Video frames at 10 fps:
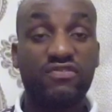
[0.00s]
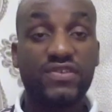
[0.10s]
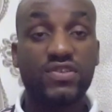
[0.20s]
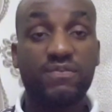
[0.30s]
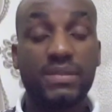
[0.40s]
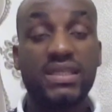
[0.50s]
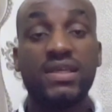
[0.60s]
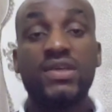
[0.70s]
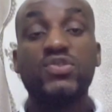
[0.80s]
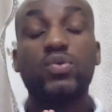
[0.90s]
phase of play.
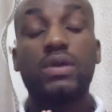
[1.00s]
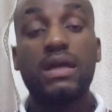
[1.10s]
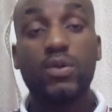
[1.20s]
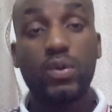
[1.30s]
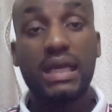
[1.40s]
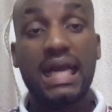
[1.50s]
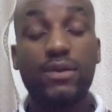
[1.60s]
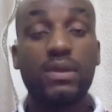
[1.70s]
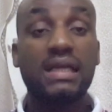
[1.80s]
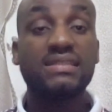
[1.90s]
So
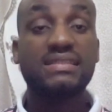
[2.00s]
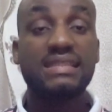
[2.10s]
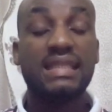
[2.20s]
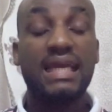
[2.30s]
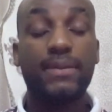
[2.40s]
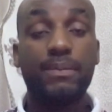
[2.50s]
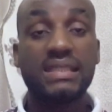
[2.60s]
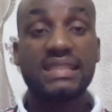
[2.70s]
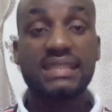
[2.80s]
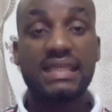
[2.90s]
how can Stiller help
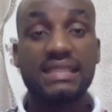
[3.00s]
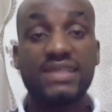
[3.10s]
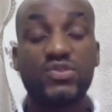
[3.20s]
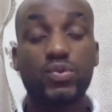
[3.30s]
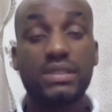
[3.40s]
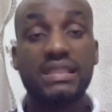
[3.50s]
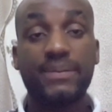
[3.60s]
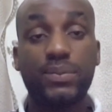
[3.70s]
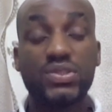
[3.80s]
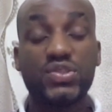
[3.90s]
Manchester United to
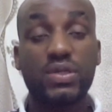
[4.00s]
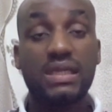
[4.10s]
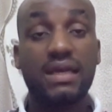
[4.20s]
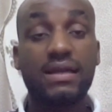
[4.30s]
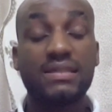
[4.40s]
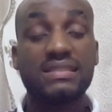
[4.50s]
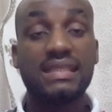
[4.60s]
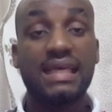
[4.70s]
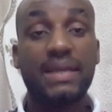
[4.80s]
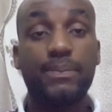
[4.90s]
retain position? How can
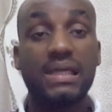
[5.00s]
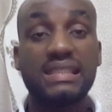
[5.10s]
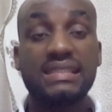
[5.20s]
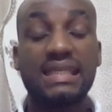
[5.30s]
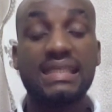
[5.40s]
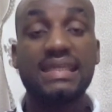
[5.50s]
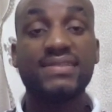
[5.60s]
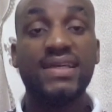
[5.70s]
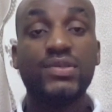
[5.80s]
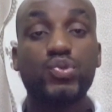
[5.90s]
Stiller help Manchester
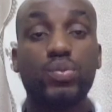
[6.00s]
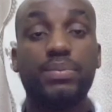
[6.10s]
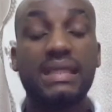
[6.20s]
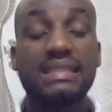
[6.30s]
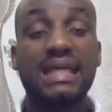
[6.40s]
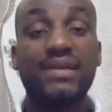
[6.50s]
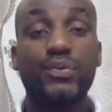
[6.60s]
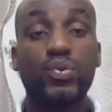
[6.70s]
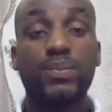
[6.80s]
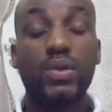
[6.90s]
United to break
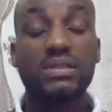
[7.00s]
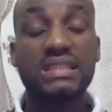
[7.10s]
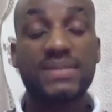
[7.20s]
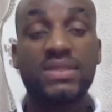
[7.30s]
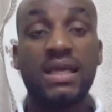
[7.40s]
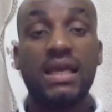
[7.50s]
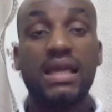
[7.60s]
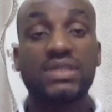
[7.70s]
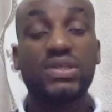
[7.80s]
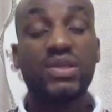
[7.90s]
down low block teams?
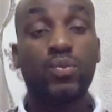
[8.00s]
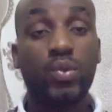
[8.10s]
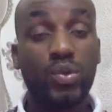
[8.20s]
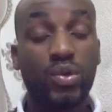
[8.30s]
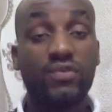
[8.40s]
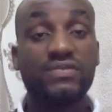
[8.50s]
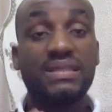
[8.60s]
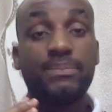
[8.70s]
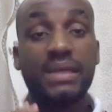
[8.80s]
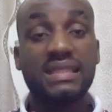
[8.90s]
Actually, one of
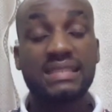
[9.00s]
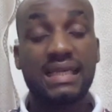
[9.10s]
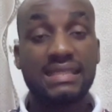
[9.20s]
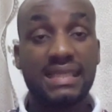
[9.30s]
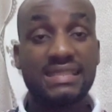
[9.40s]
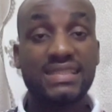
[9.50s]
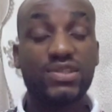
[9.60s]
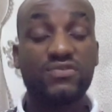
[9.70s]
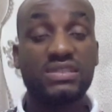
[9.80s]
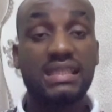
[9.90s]
the best characteristics
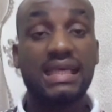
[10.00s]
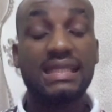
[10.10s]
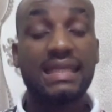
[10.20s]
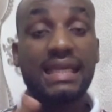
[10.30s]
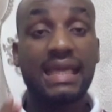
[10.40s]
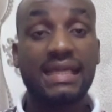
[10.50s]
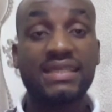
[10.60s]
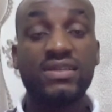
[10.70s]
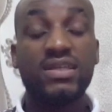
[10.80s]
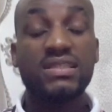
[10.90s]
of Stiller that I
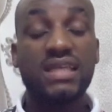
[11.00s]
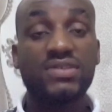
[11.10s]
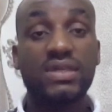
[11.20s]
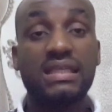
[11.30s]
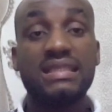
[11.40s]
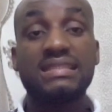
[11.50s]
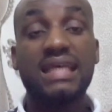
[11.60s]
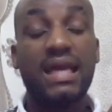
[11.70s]
like is actually his